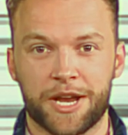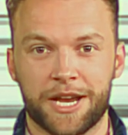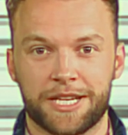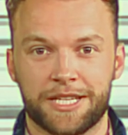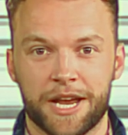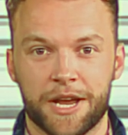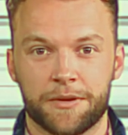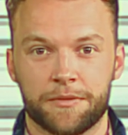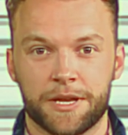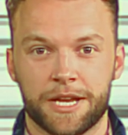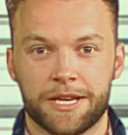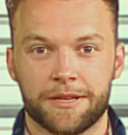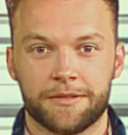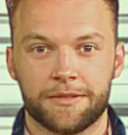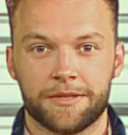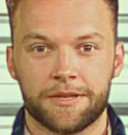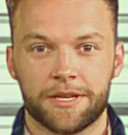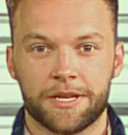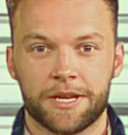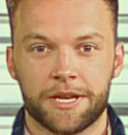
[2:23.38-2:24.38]
and only.
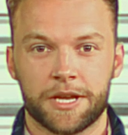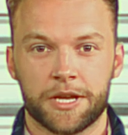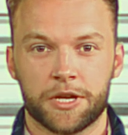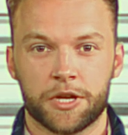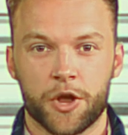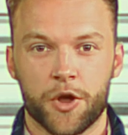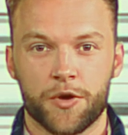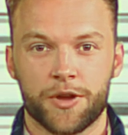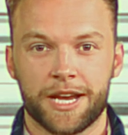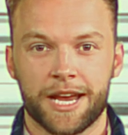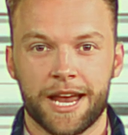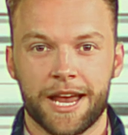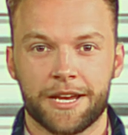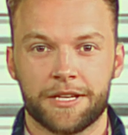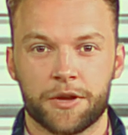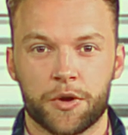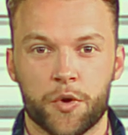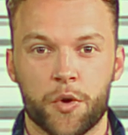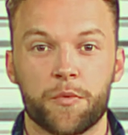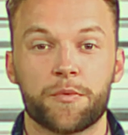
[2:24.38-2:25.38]

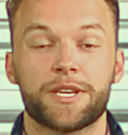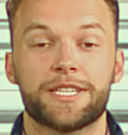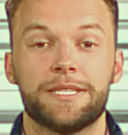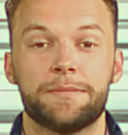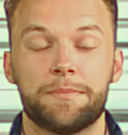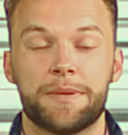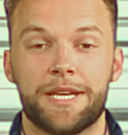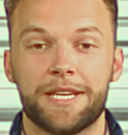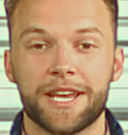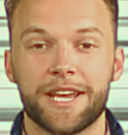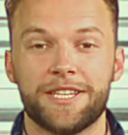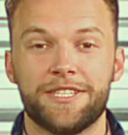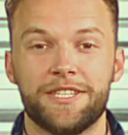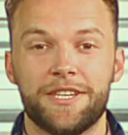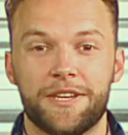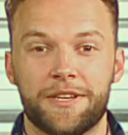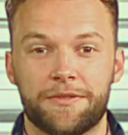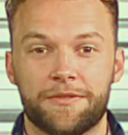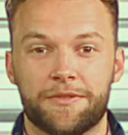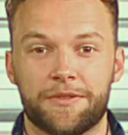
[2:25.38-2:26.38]
Ann almost beat her
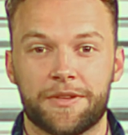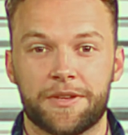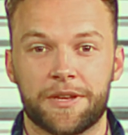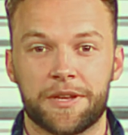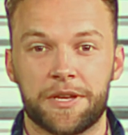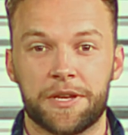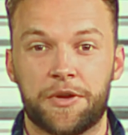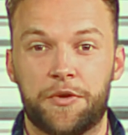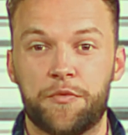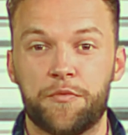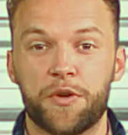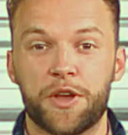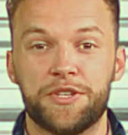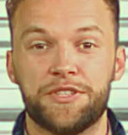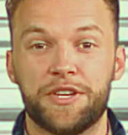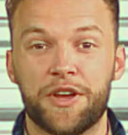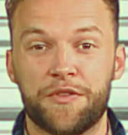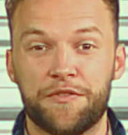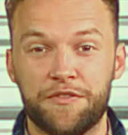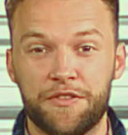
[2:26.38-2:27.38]
too. Rose
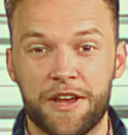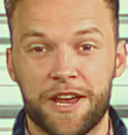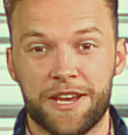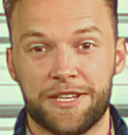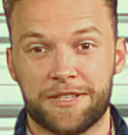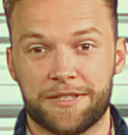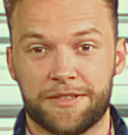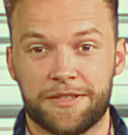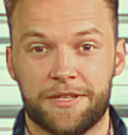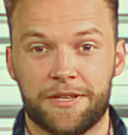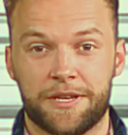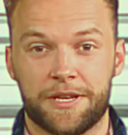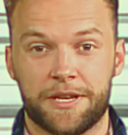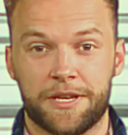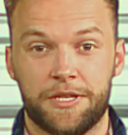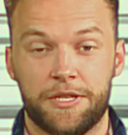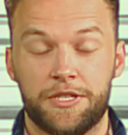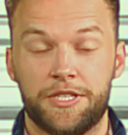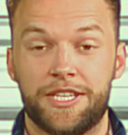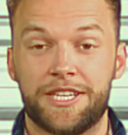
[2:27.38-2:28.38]
got third.
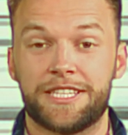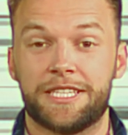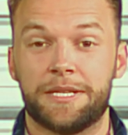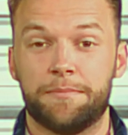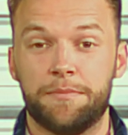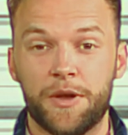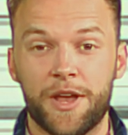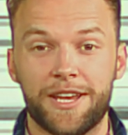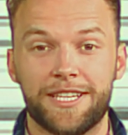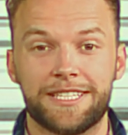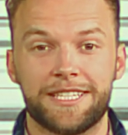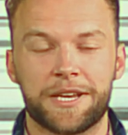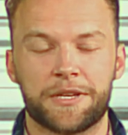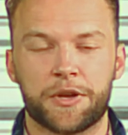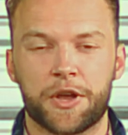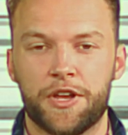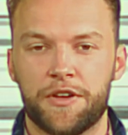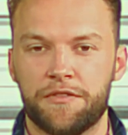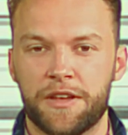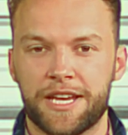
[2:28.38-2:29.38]
She surprised a
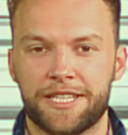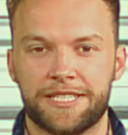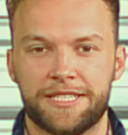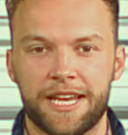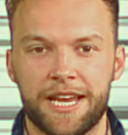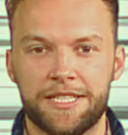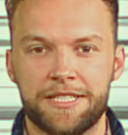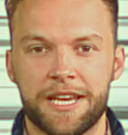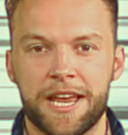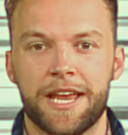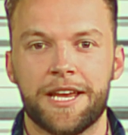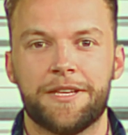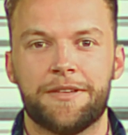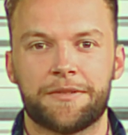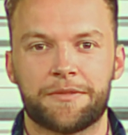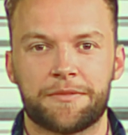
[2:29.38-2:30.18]
lot of us that day.